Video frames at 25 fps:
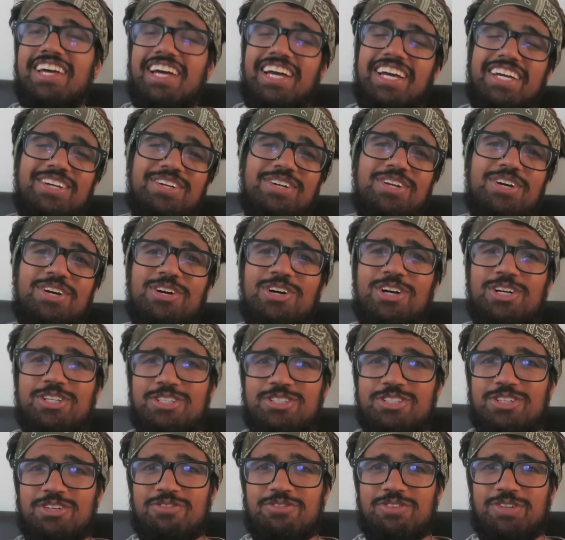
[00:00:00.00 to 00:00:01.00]
I don't know, I
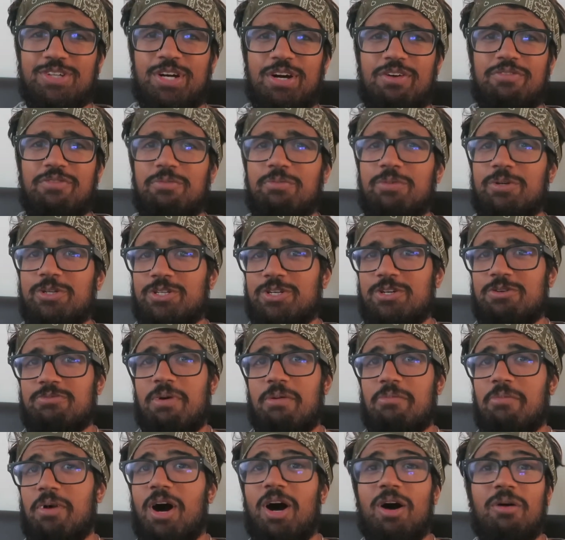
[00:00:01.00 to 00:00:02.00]
just don't feel comfortable
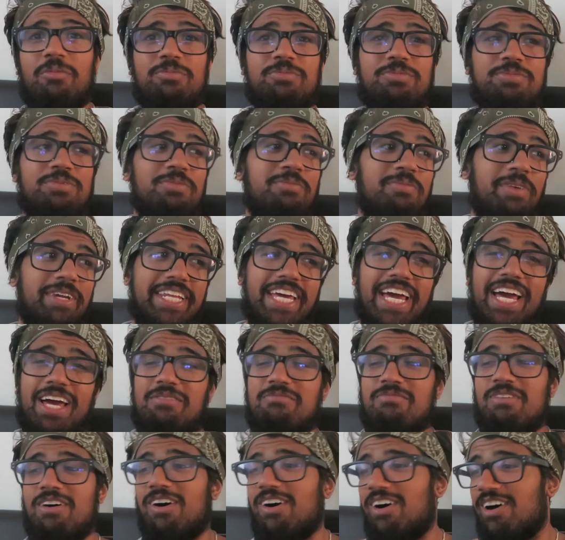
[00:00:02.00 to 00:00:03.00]
showing my mom, my
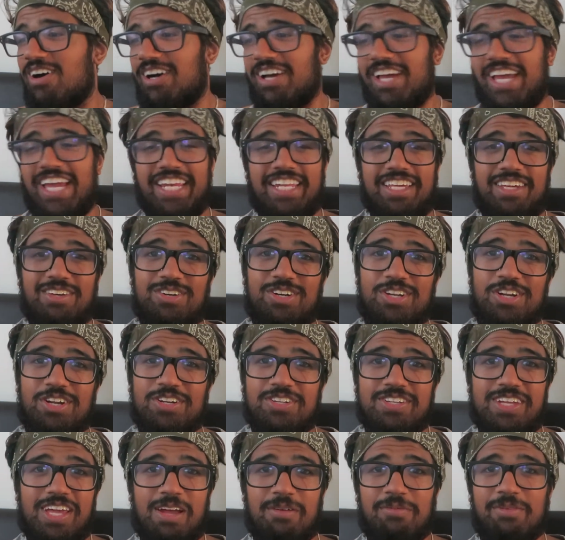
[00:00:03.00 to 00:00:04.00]
dad, my aunt, anyone
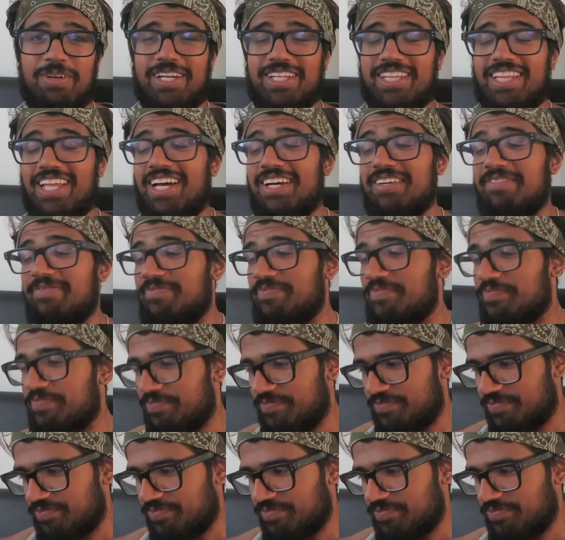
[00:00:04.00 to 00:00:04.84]
on camera like that.